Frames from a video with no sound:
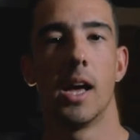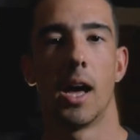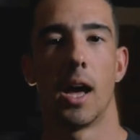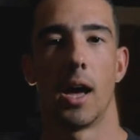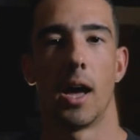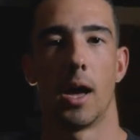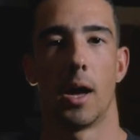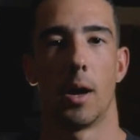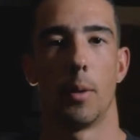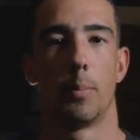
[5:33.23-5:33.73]

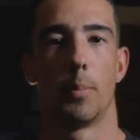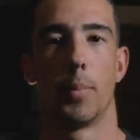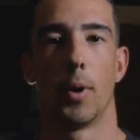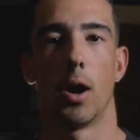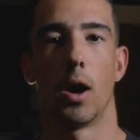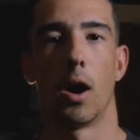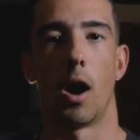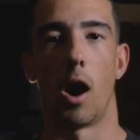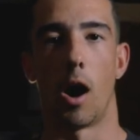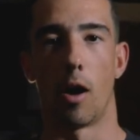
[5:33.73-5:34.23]

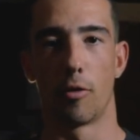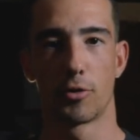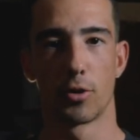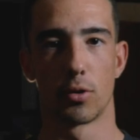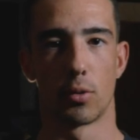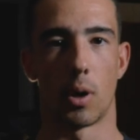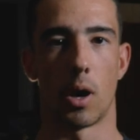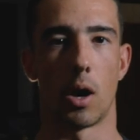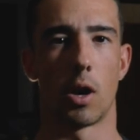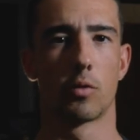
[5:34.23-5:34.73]
But after a
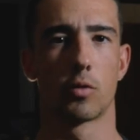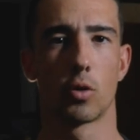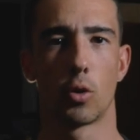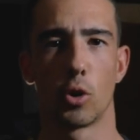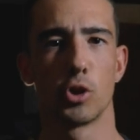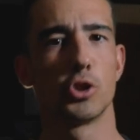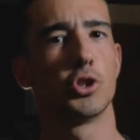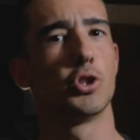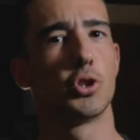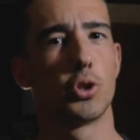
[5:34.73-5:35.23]
while, of
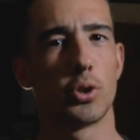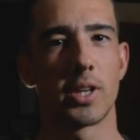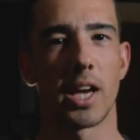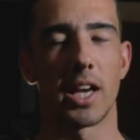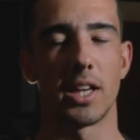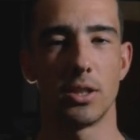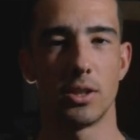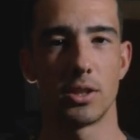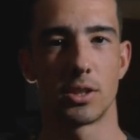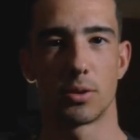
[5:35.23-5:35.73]
course, you do
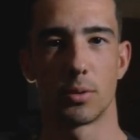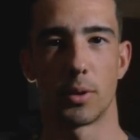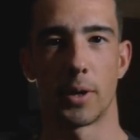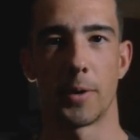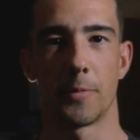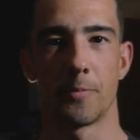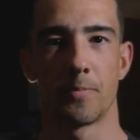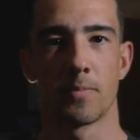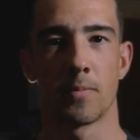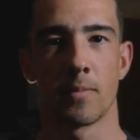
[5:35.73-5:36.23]
get used to it.